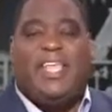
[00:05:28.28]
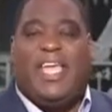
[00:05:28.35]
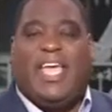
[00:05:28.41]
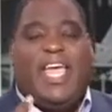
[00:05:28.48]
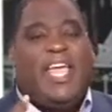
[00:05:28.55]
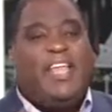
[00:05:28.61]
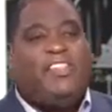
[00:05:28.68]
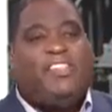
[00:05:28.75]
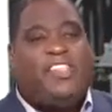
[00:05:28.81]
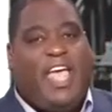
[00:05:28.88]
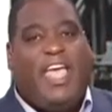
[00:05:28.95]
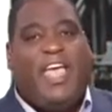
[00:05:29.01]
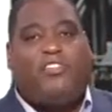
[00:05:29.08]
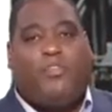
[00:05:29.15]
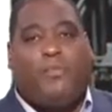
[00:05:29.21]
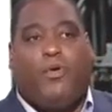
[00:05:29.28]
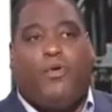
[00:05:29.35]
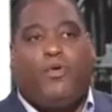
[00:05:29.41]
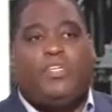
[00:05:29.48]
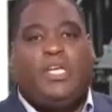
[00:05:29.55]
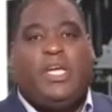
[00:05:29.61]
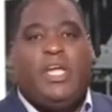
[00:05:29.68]

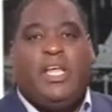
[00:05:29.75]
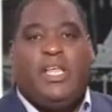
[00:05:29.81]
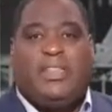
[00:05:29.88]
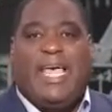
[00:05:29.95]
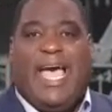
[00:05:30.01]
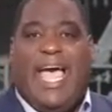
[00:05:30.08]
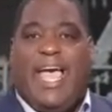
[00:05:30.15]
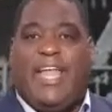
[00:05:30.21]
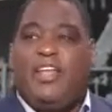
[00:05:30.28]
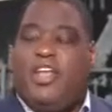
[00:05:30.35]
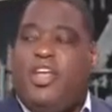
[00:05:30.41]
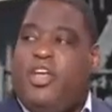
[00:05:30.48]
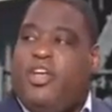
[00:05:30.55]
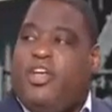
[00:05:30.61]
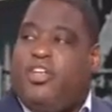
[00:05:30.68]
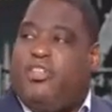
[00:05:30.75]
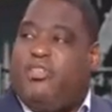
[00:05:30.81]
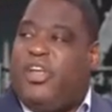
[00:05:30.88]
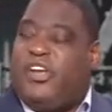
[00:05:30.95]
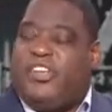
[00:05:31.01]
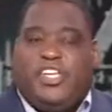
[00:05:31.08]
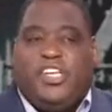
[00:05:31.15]
intangible that
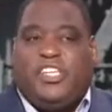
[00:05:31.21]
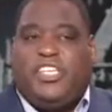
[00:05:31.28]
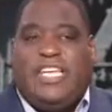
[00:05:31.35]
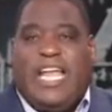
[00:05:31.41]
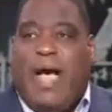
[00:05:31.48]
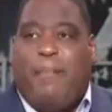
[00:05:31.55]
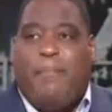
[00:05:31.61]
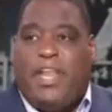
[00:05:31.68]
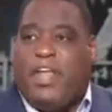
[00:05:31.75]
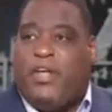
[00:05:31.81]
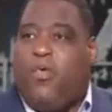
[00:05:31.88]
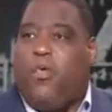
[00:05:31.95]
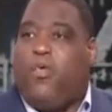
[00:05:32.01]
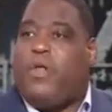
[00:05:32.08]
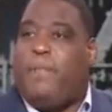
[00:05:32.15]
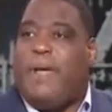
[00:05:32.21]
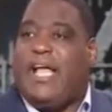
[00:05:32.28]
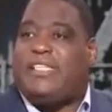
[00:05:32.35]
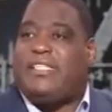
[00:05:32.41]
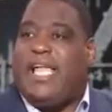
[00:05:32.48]
there's just not many quarterbacks